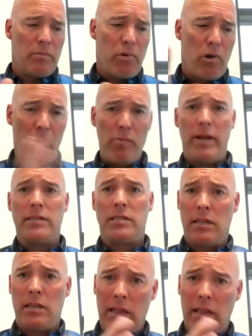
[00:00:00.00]
permits
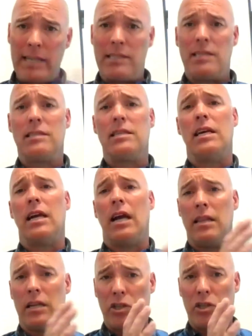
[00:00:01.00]
and the licensing
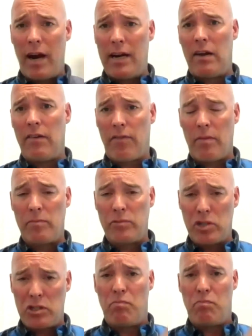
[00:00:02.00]
and the training from
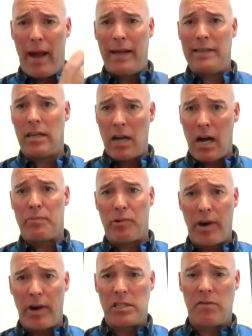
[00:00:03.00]
just basic
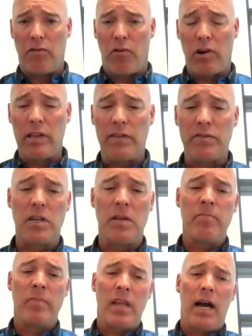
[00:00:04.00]
operation of forklifts.
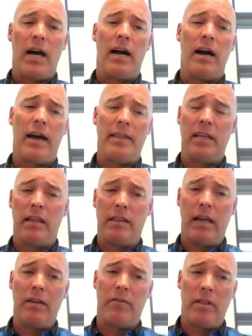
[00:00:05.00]
I think
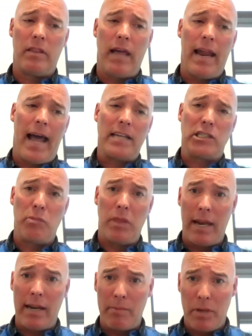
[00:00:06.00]
that has to
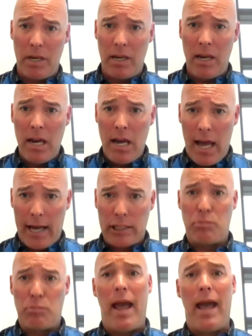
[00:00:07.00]
be
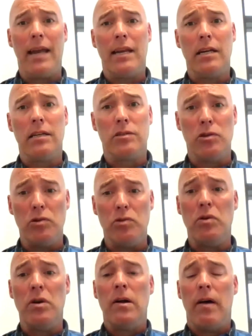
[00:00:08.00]
expanded to